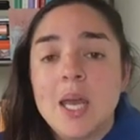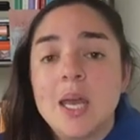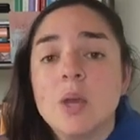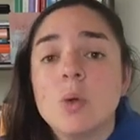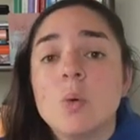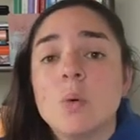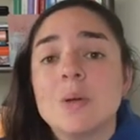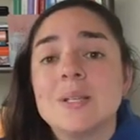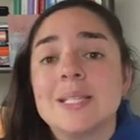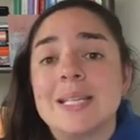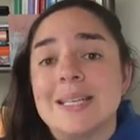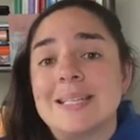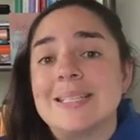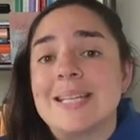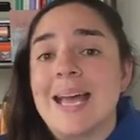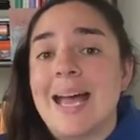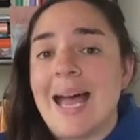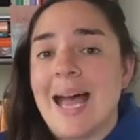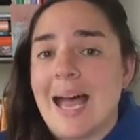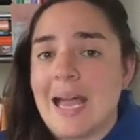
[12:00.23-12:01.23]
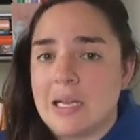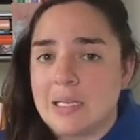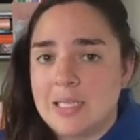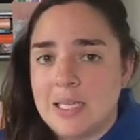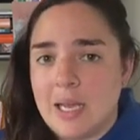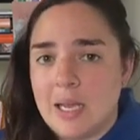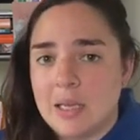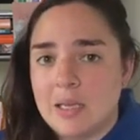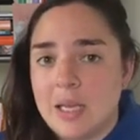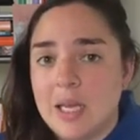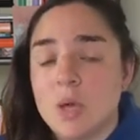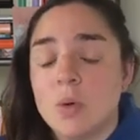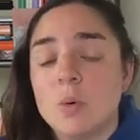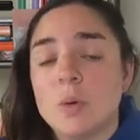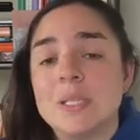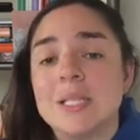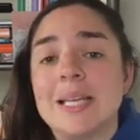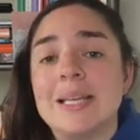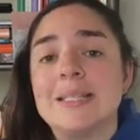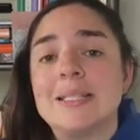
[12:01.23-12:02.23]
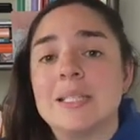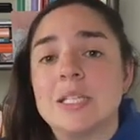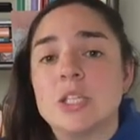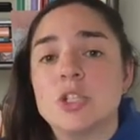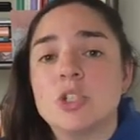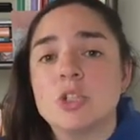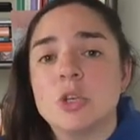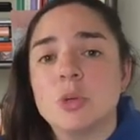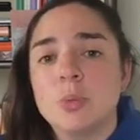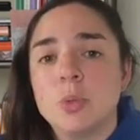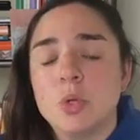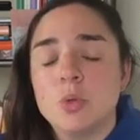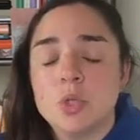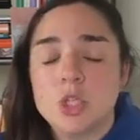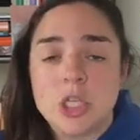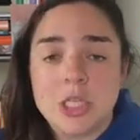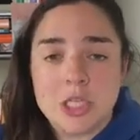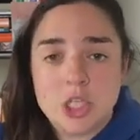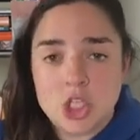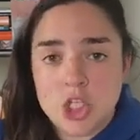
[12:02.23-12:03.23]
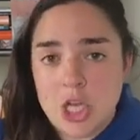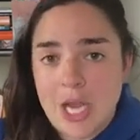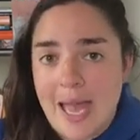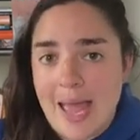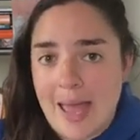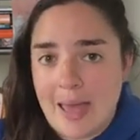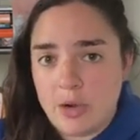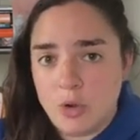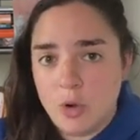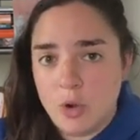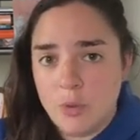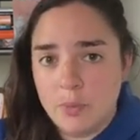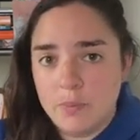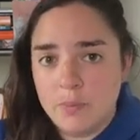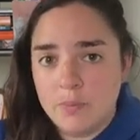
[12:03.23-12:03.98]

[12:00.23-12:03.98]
It was a tactic. It was a distribution channel.